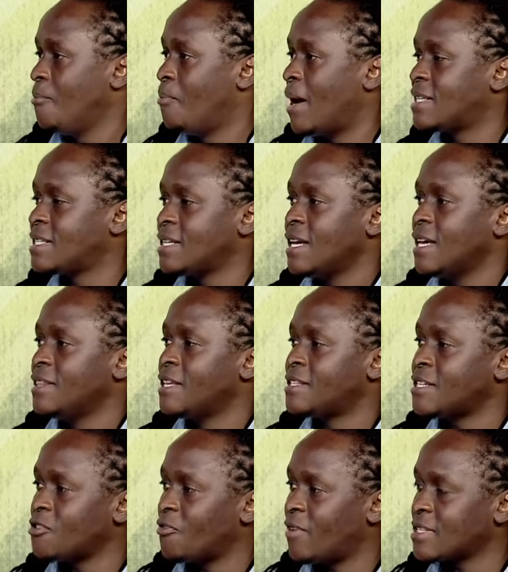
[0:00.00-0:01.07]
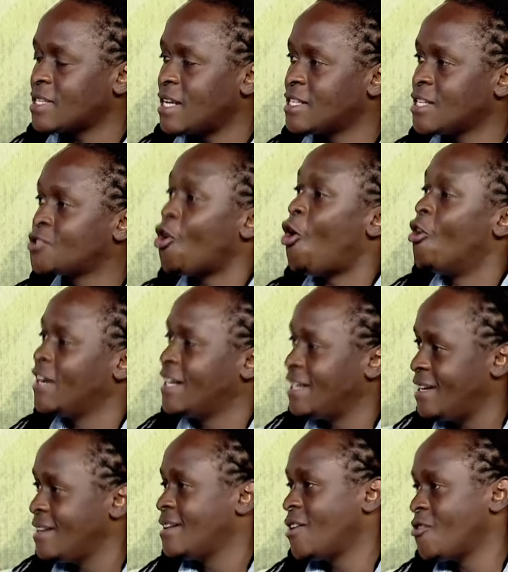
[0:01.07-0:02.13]
yes, but yeah, the Center of Excellence is only
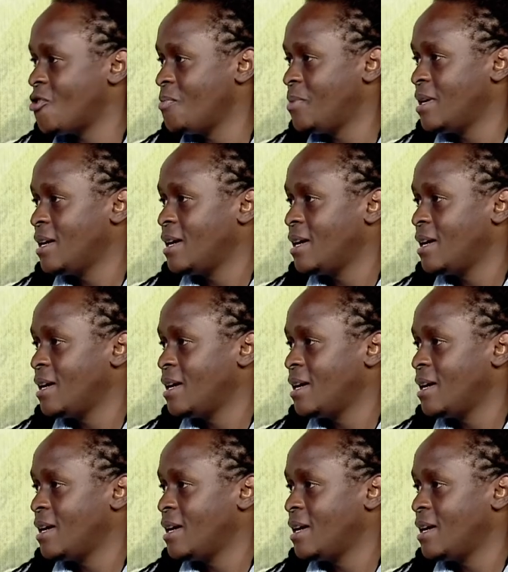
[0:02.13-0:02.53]
in Nairobi.